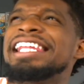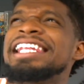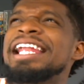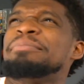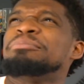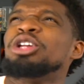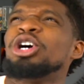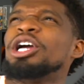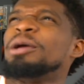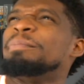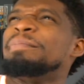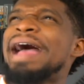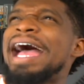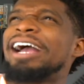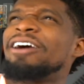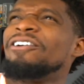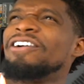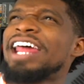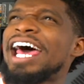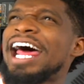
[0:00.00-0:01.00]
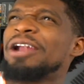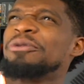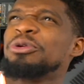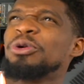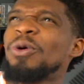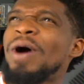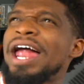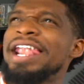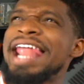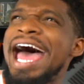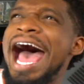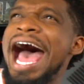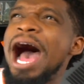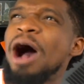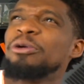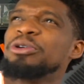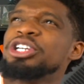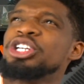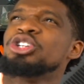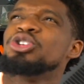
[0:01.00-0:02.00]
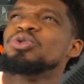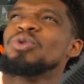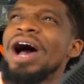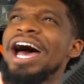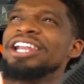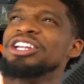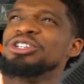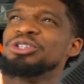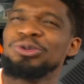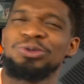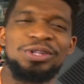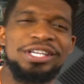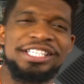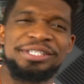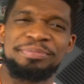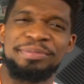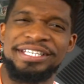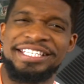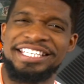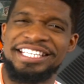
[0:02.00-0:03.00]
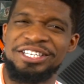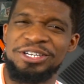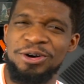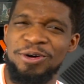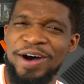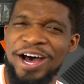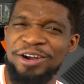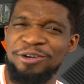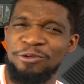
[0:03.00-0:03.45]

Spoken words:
that I'm looking back on it, I don't know how he knew how to do this, but didn't know how